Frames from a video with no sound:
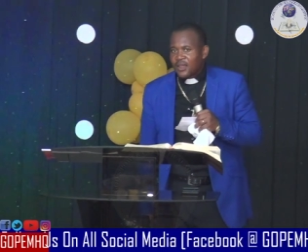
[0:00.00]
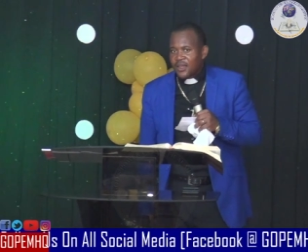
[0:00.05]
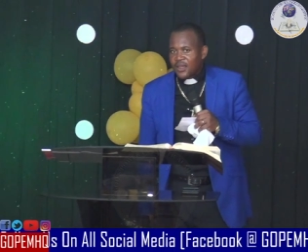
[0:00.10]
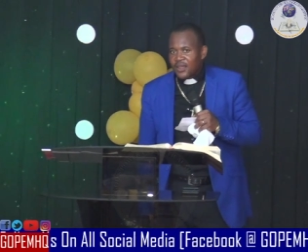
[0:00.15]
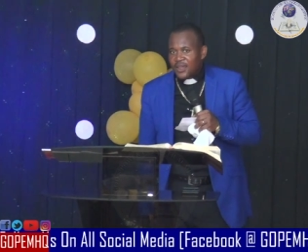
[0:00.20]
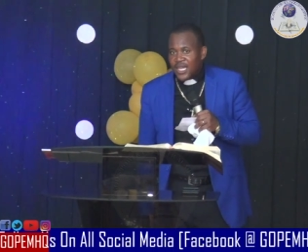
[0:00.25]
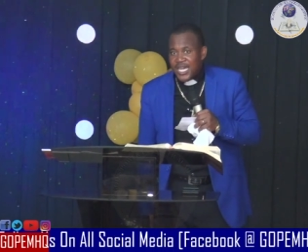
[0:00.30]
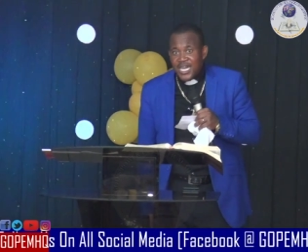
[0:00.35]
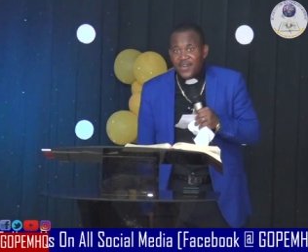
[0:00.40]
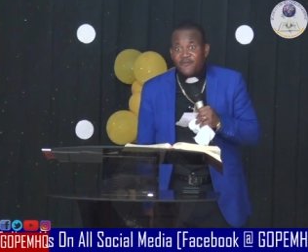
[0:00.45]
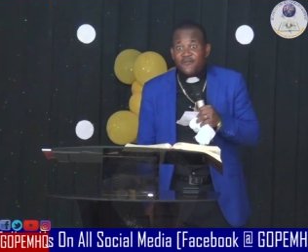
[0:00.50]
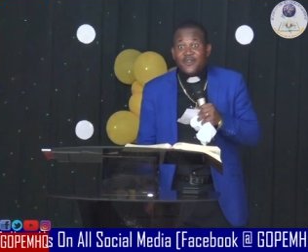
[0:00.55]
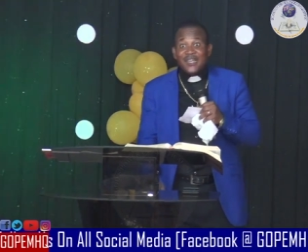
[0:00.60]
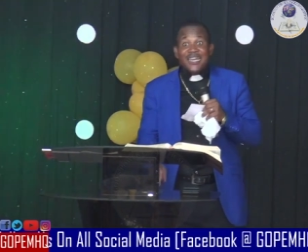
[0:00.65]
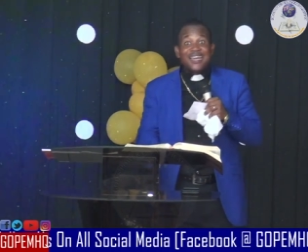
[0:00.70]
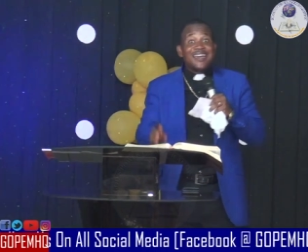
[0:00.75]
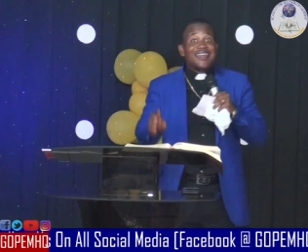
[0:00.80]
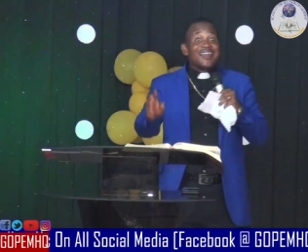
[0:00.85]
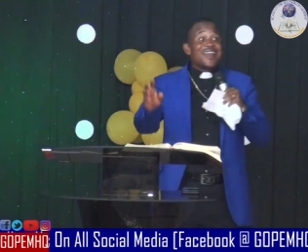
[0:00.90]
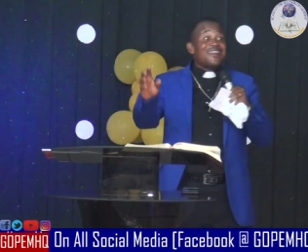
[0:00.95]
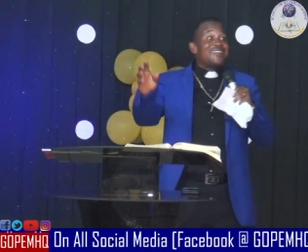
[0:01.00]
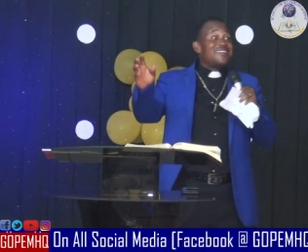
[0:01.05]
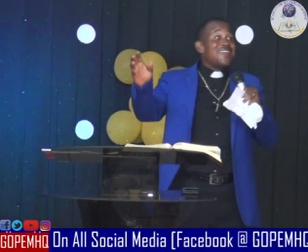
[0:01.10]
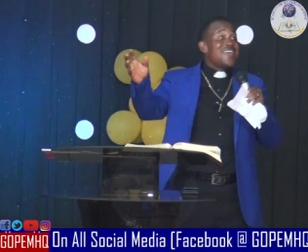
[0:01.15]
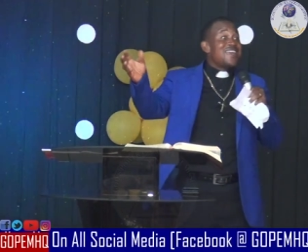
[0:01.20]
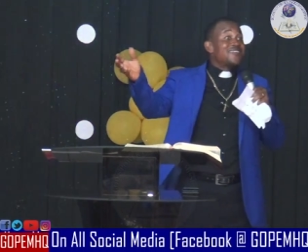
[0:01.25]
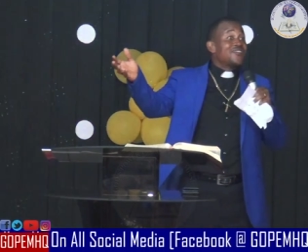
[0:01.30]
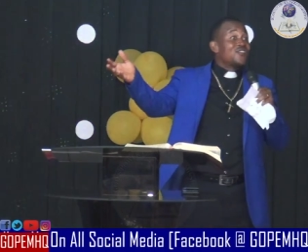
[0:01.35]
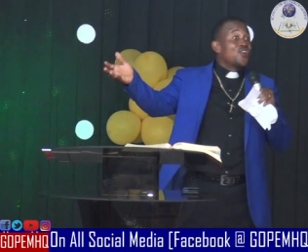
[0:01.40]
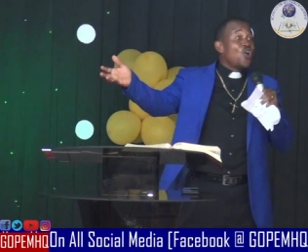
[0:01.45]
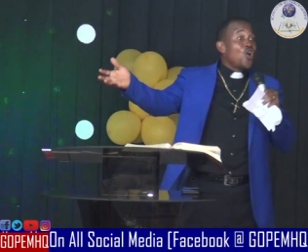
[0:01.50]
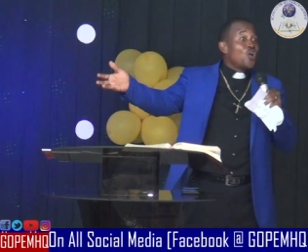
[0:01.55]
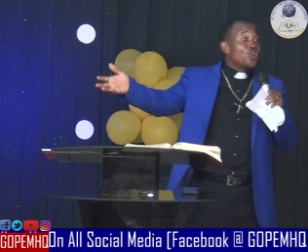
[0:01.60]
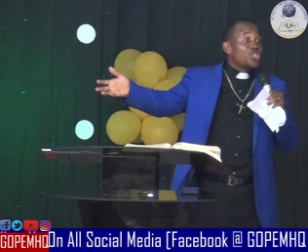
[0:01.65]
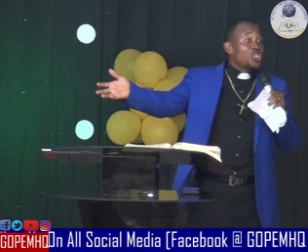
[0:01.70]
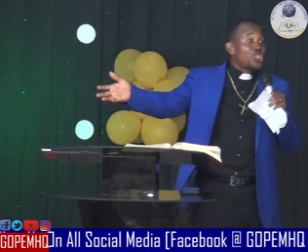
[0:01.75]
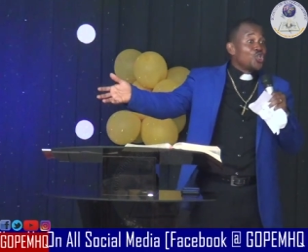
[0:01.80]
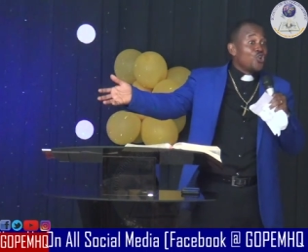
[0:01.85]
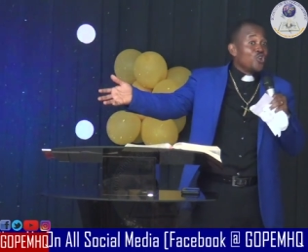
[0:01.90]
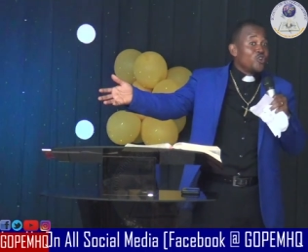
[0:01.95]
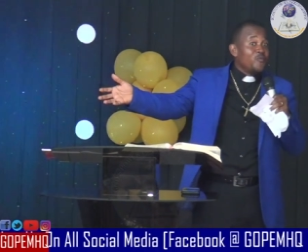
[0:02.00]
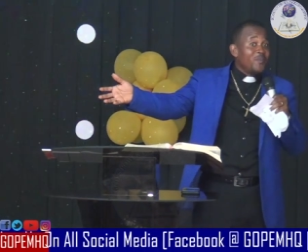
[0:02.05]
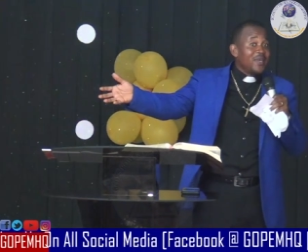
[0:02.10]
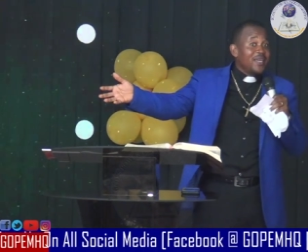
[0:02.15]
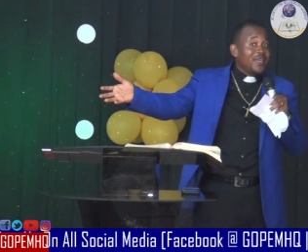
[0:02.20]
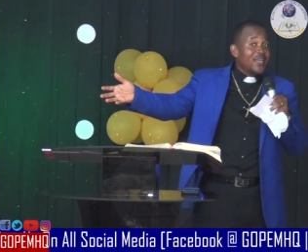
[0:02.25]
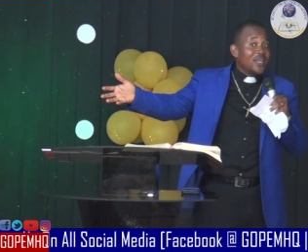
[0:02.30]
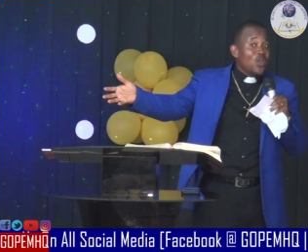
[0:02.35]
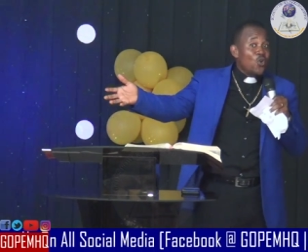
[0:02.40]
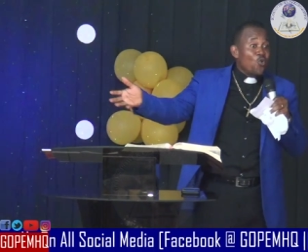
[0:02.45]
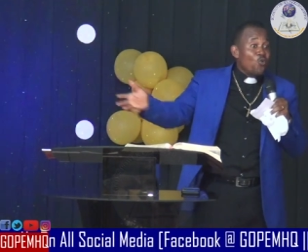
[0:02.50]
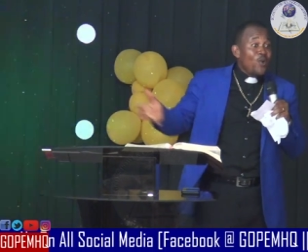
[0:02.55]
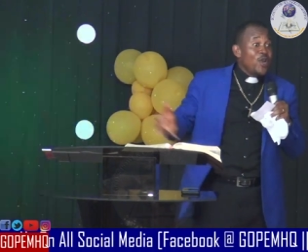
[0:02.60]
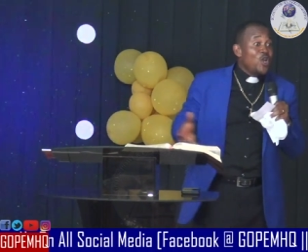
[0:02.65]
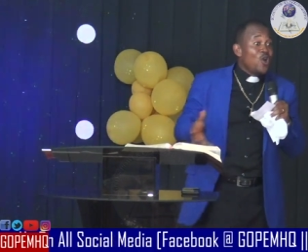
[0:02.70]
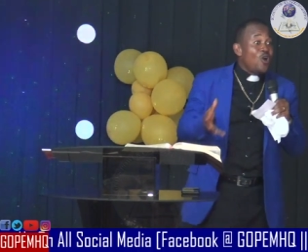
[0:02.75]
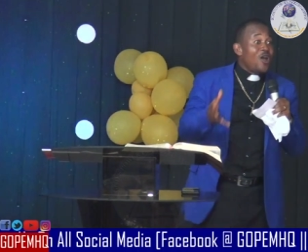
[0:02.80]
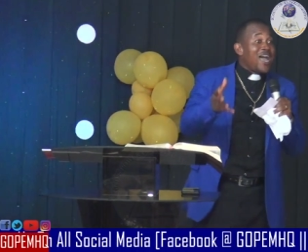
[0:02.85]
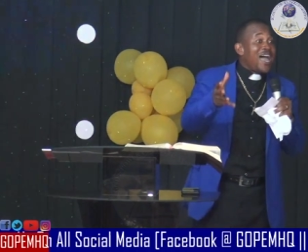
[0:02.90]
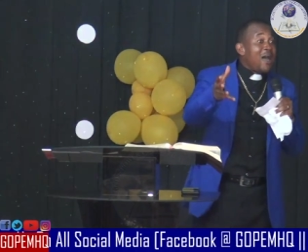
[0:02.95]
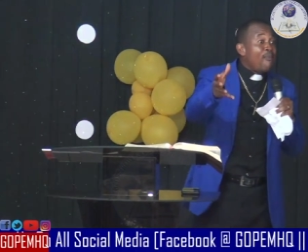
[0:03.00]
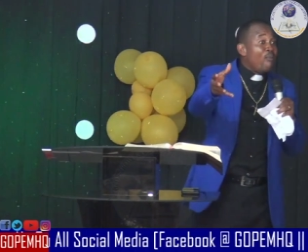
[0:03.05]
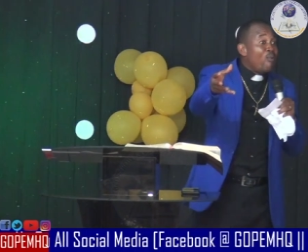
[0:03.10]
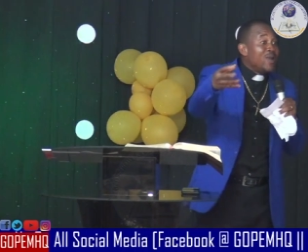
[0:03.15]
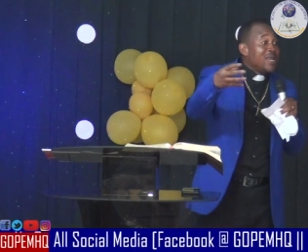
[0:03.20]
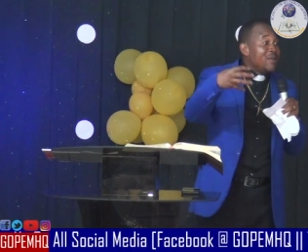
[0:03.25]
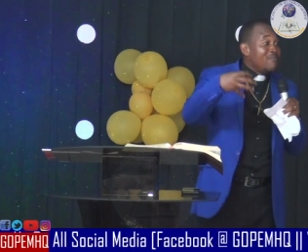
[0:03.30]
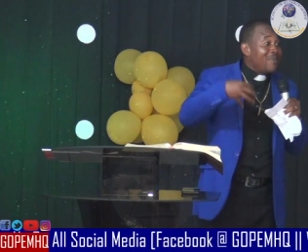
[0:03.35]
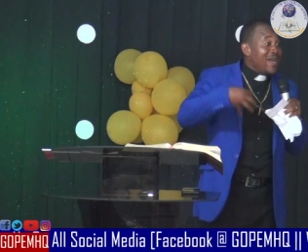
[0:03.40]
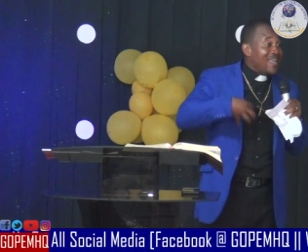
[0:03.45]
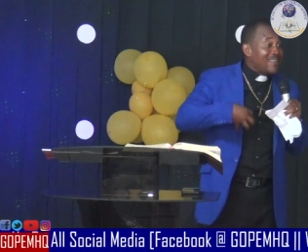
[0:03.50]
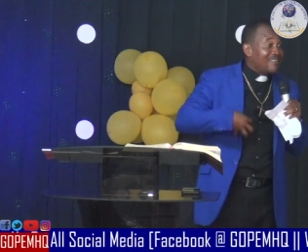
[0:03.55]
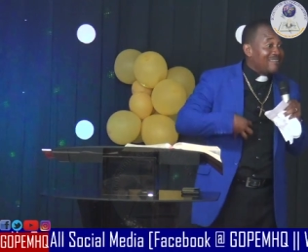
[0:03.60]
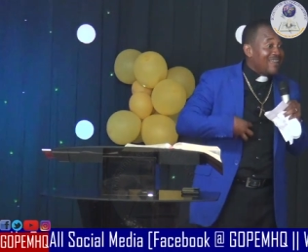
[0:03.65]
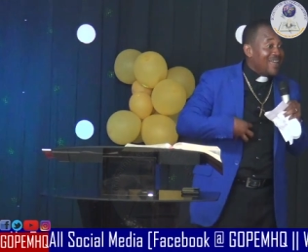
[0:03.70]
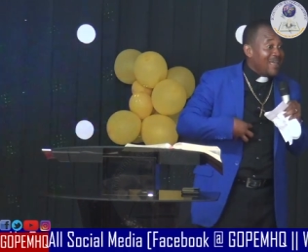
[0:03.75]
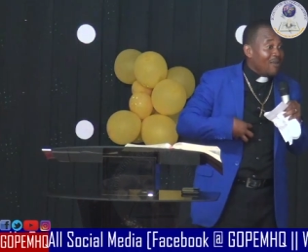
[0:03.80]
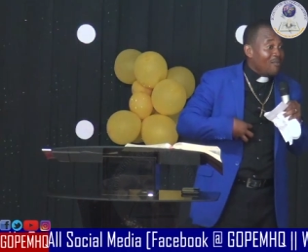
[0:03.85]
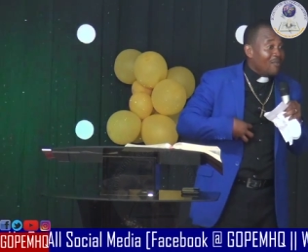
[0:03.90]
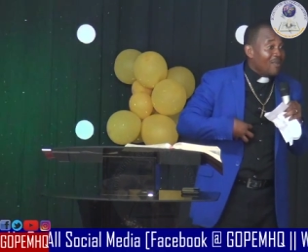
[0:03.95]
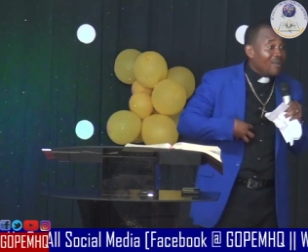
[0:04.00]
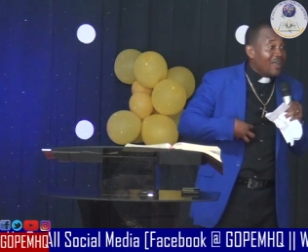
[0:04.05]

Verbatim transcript: If the greatness God showed me will not happen in my time.